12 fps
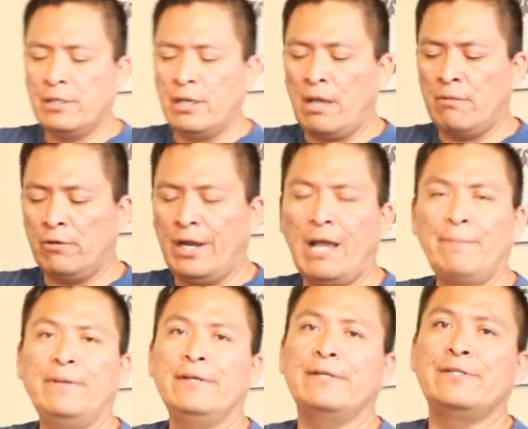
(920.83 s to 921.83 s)
and we're
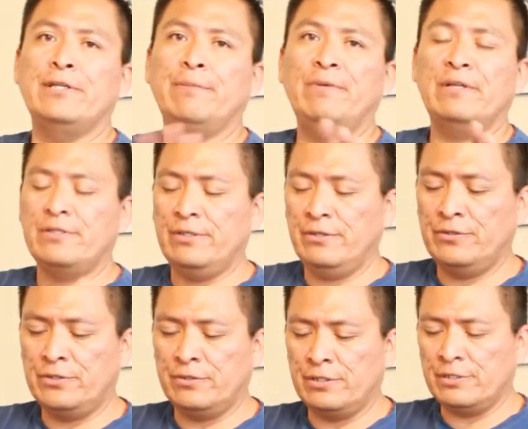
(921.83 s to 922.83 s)
happy to ship it to you,
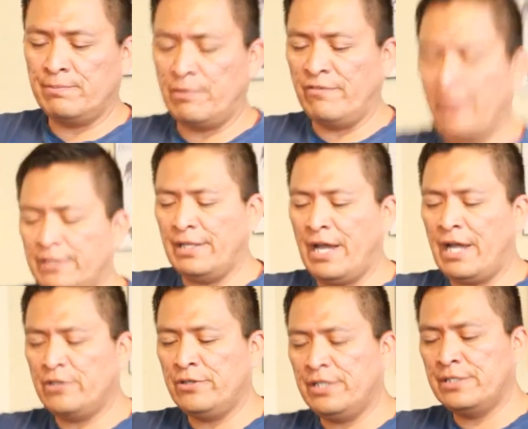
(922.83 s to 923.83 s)
so just provide the
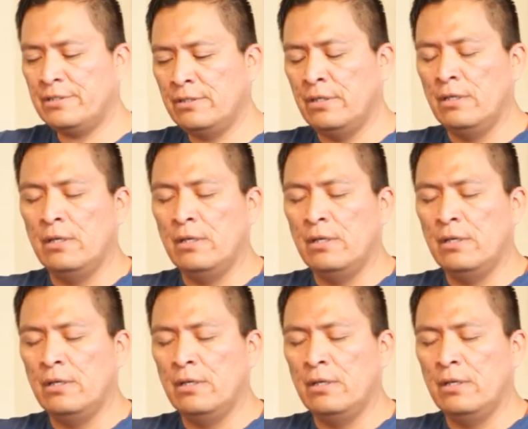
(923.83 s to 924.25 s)
address.